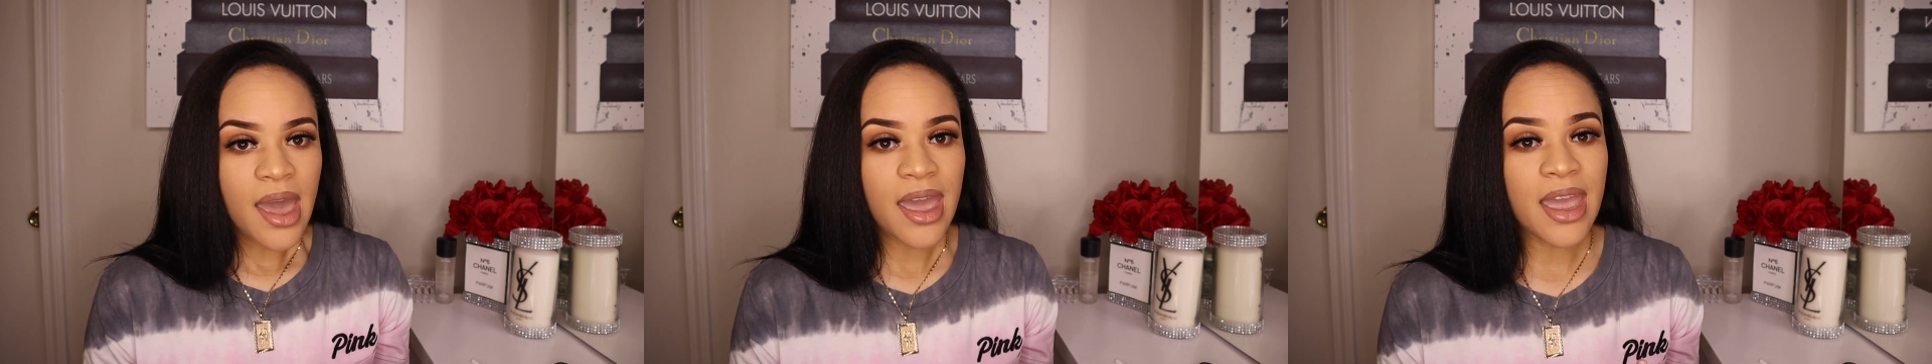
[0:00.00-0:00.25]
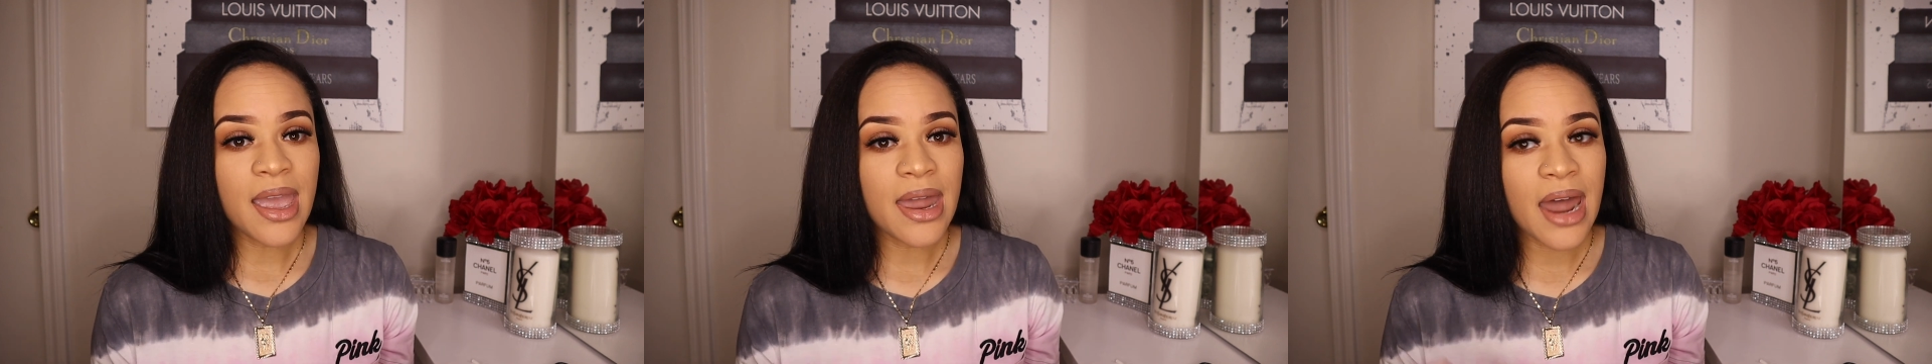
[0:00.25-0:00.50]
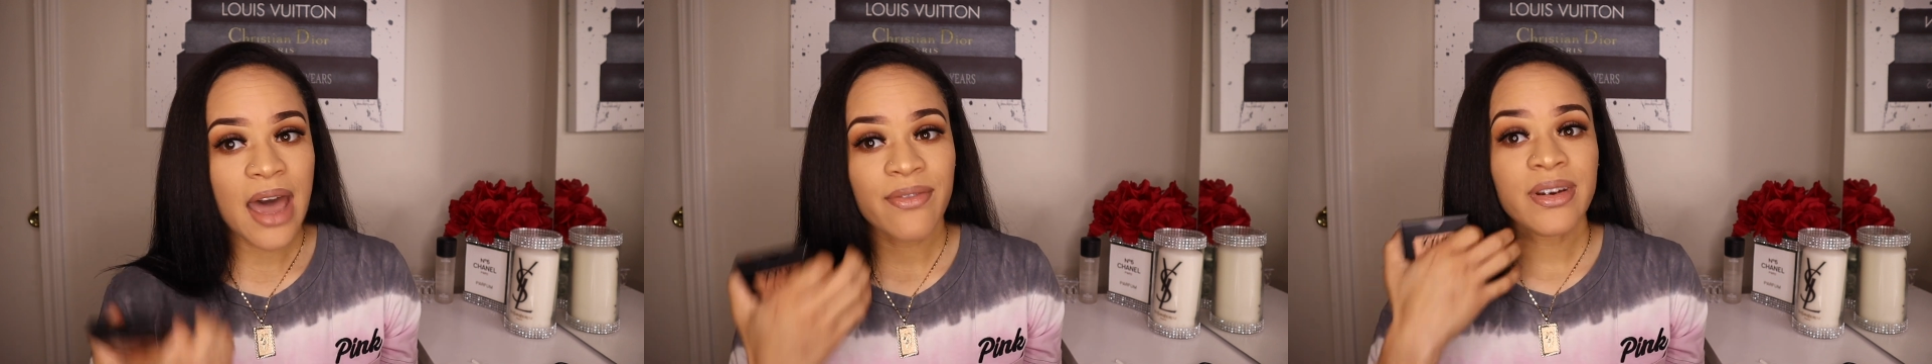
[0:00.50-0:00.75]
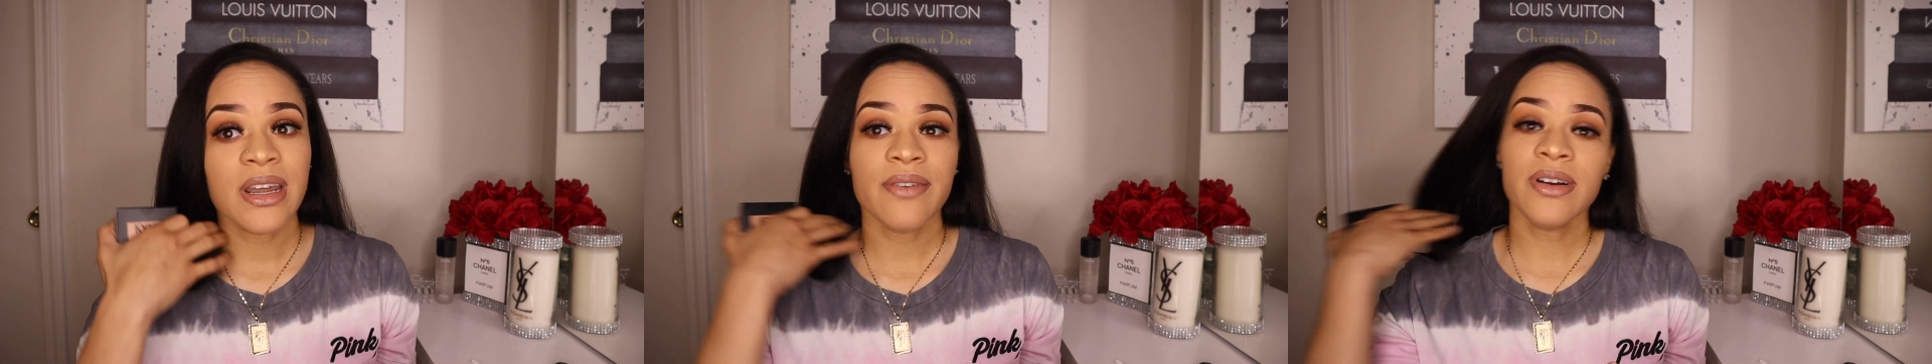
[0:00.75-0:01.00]
And
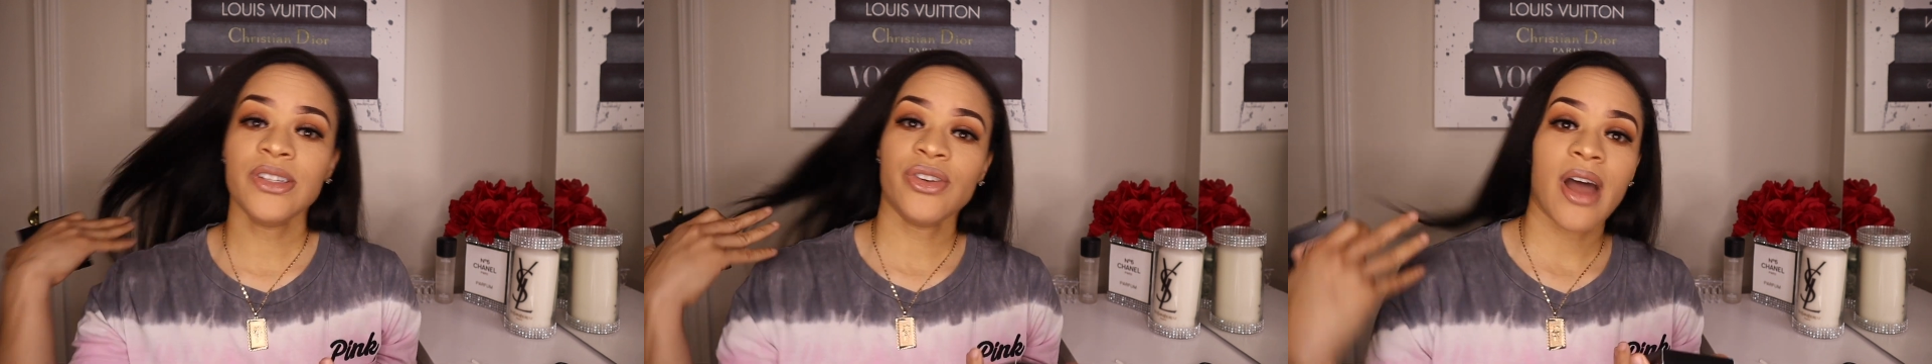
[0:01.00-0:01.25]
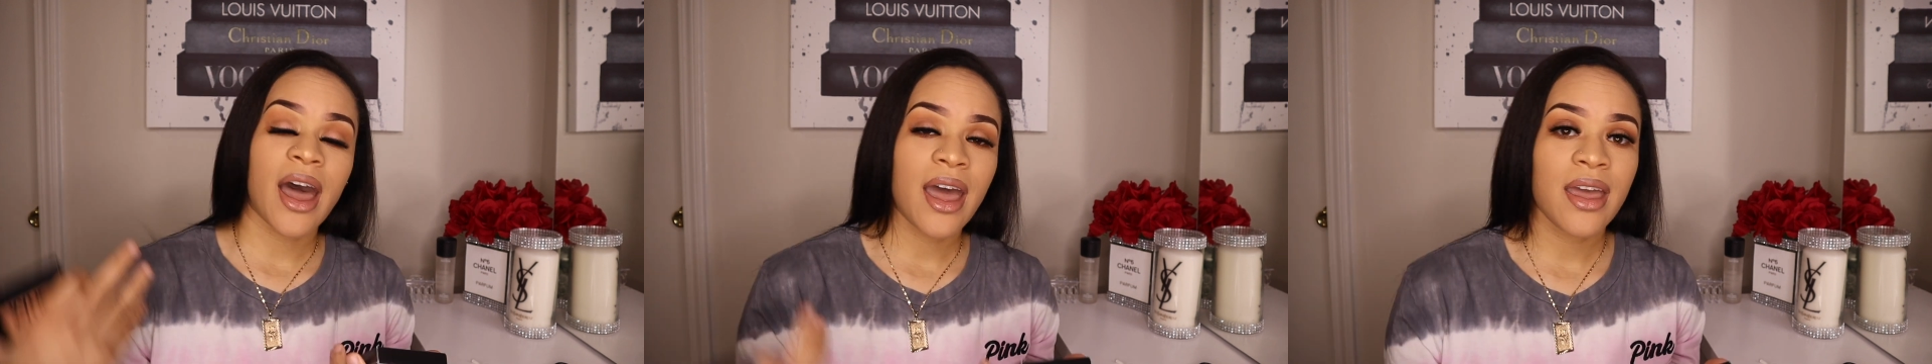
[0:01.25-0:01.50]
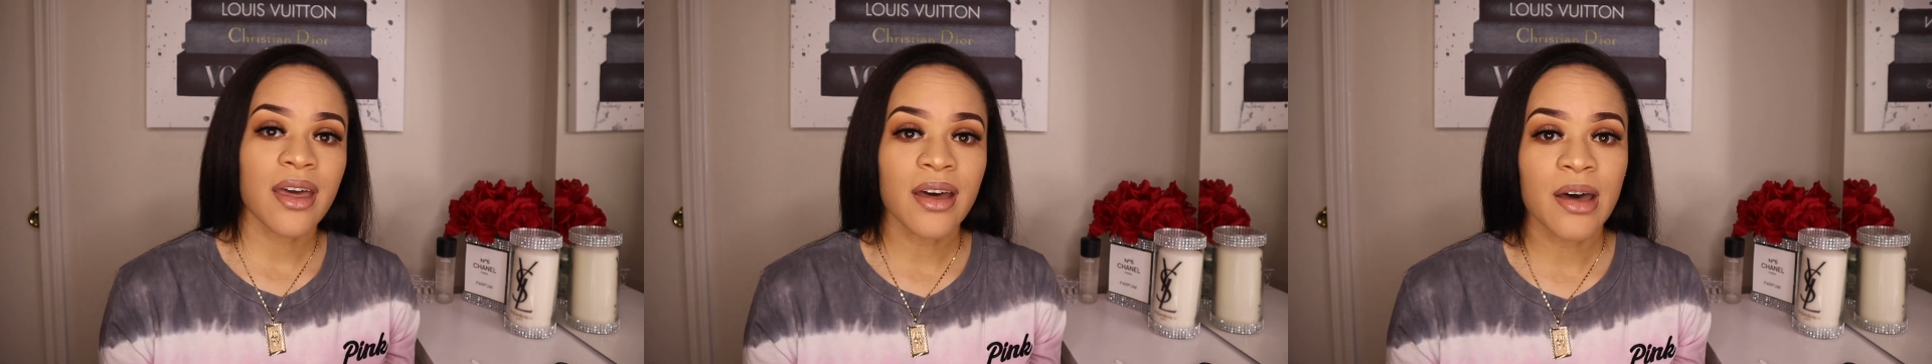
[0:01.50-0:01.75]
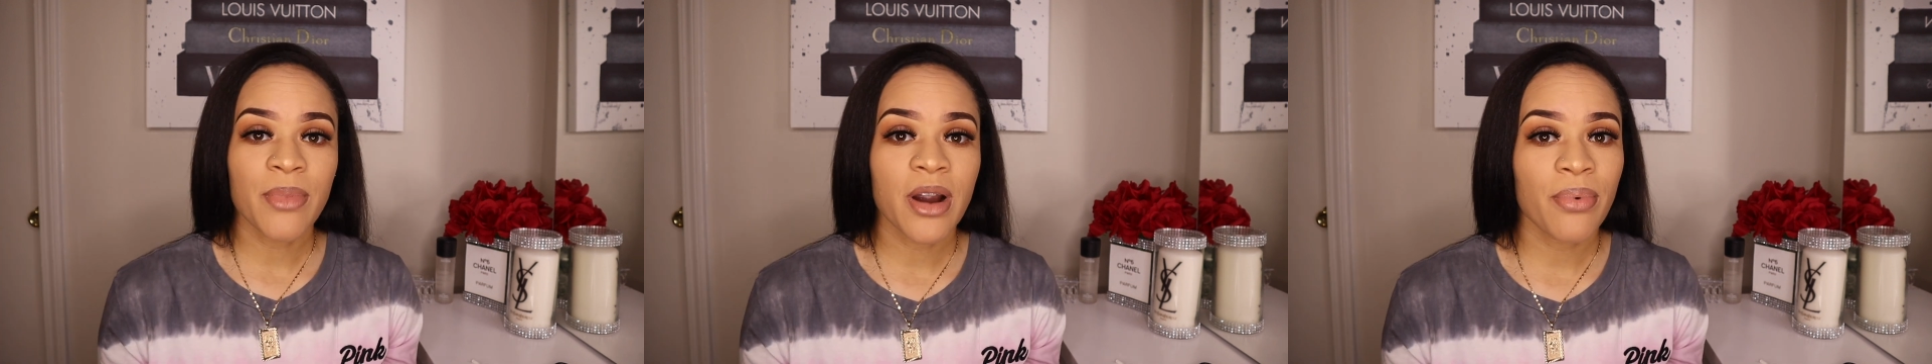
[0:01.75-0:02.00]
I've never tried
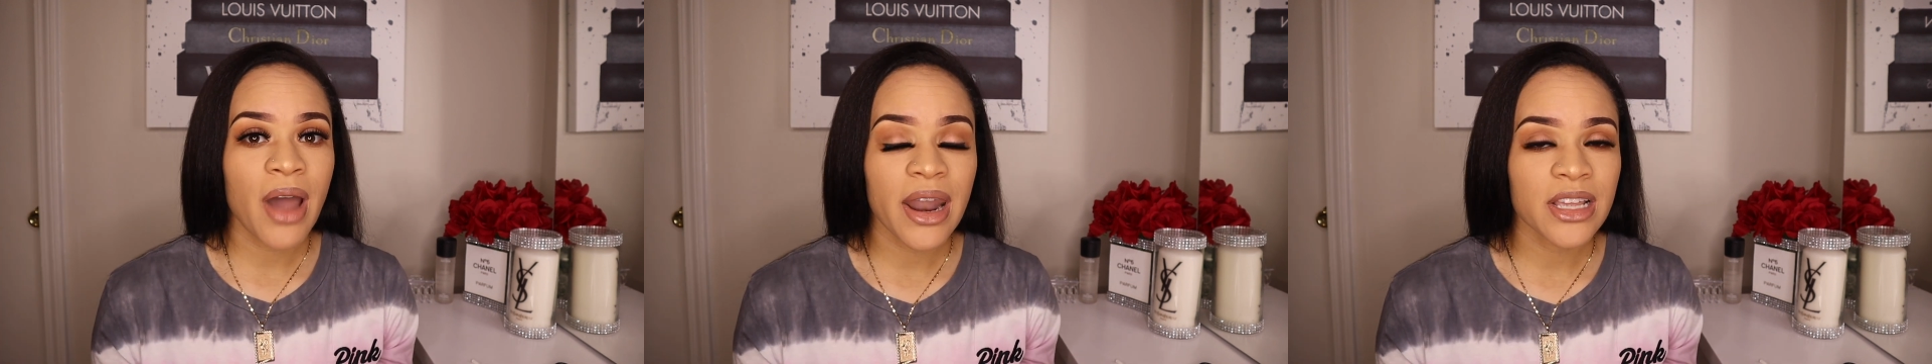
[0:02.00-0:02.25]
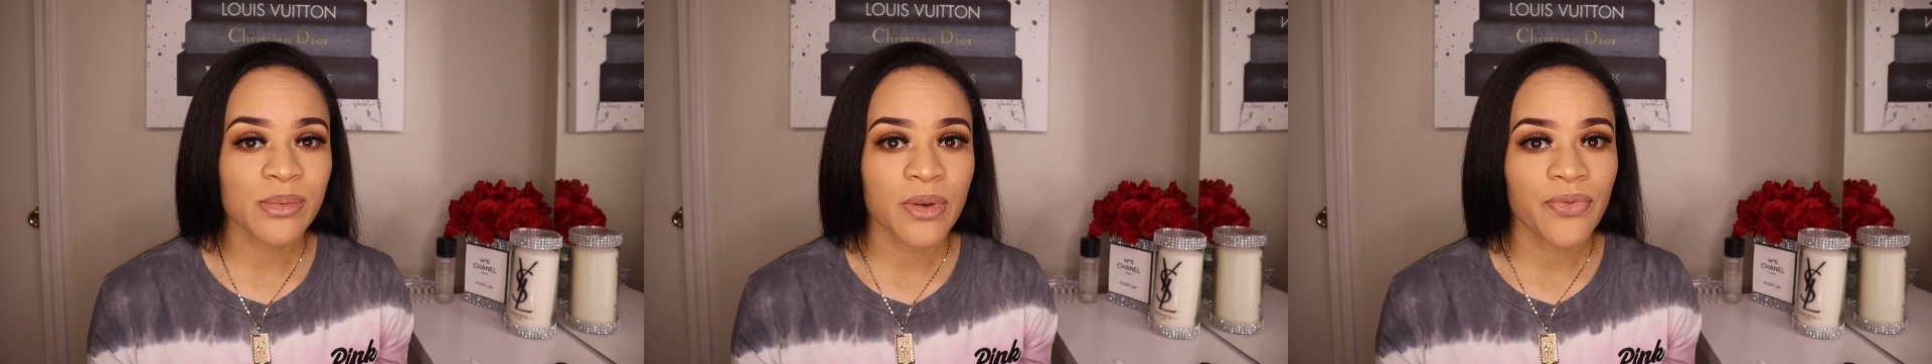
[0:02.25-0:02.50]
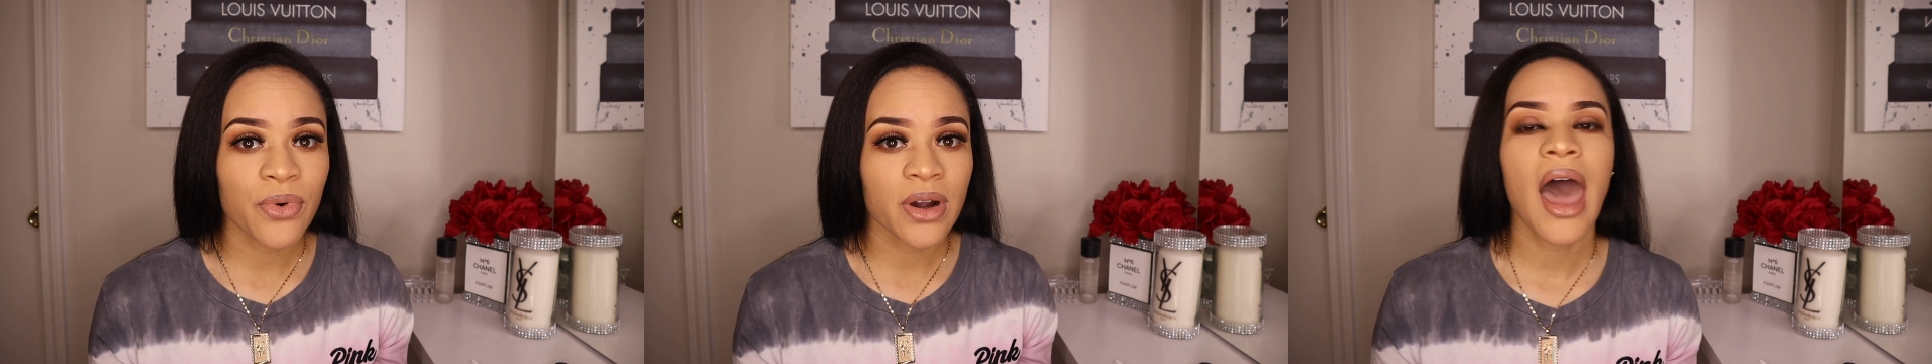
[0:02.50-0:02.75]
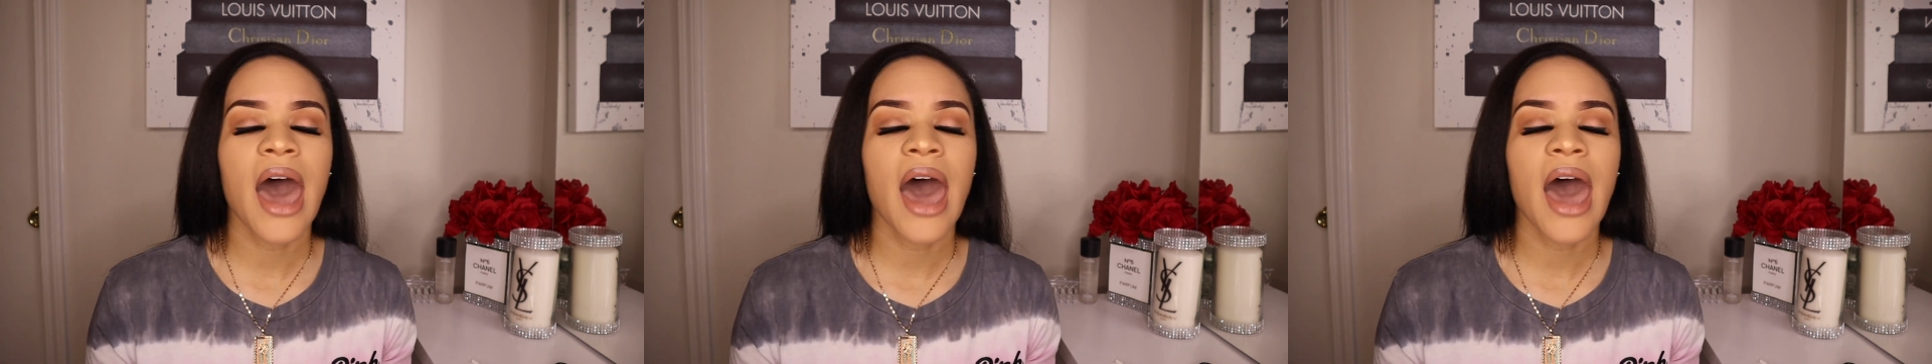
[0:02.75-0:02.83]
her products before.